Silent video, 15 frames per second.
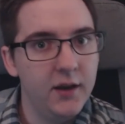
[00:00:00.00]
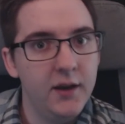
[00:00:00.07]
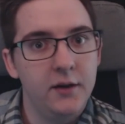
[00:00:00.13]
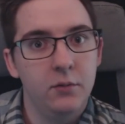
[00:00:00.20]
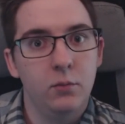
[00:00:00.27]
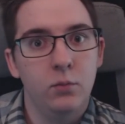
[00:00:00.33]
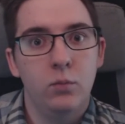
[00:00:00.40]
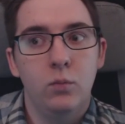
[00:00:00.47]

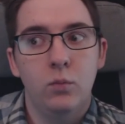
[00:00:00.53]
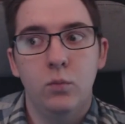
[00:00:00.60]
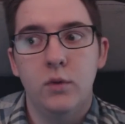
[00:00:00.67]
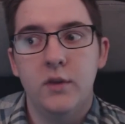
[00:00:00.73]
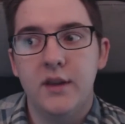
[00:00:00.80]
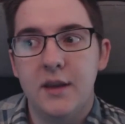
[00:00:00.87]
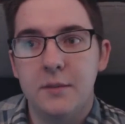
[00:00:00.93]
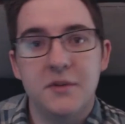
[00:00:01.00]
And when
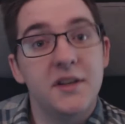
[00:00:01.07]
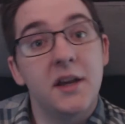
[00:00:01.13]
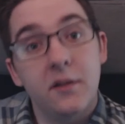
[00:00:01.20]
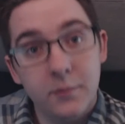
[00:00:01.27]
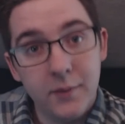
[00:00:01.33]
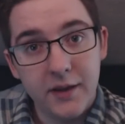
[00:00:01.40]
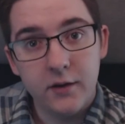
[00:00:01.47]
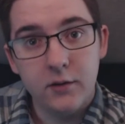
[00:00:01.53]
the game is out
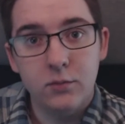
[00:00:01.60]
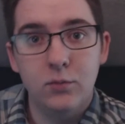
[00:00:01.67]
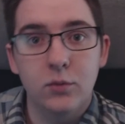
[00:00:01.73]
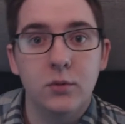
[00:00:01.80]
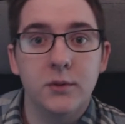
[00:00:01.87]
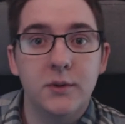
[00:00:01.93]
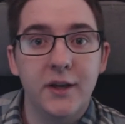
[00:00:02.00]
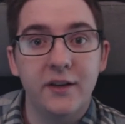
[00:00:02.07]
of beta,
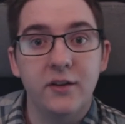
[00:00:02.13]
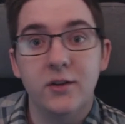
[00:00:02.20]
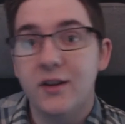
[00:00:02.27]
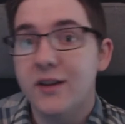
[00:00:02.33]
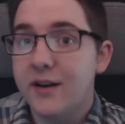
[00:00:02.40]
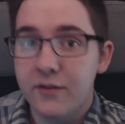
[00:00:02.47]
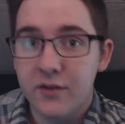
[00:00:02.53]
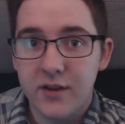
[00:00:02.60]
we'll take a look
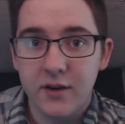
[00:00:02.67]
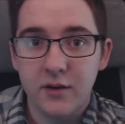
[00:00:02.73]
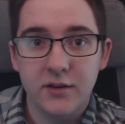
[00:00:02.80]
at everything.